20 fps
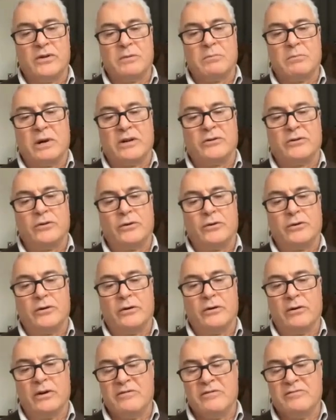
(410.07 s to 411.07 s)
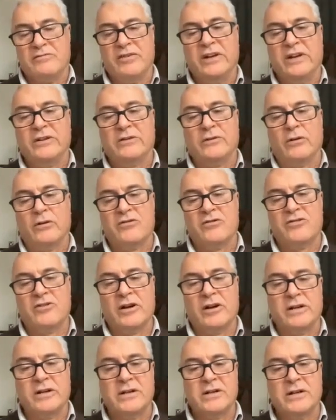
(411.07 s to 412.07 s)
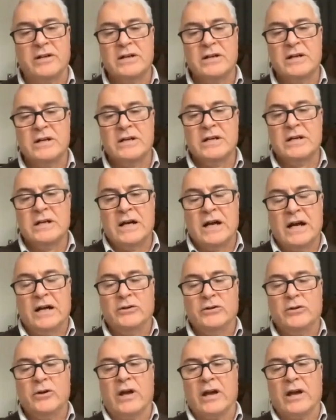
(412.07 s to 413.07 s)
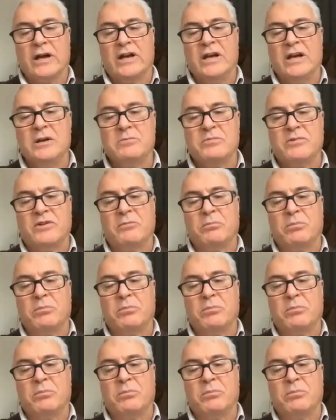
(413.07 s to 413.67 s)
maternal and fetal side, and you can keep the